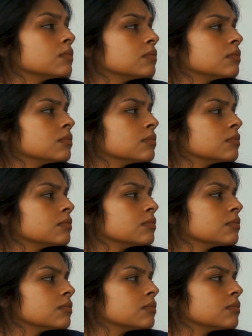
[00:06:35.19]

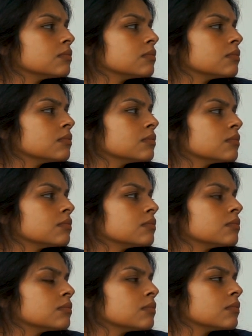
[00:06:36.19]

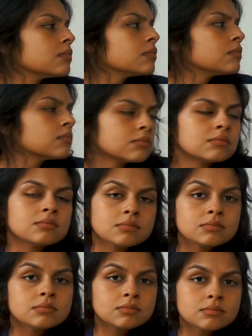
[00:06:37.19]

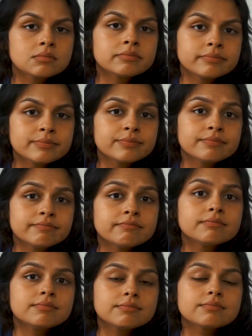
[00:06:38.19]

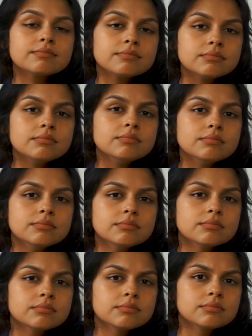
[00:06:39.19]

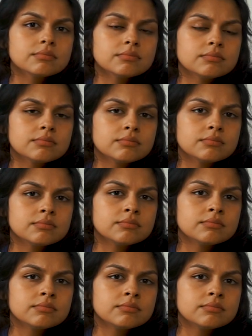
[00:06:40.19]
No words are spoken by the person on screen.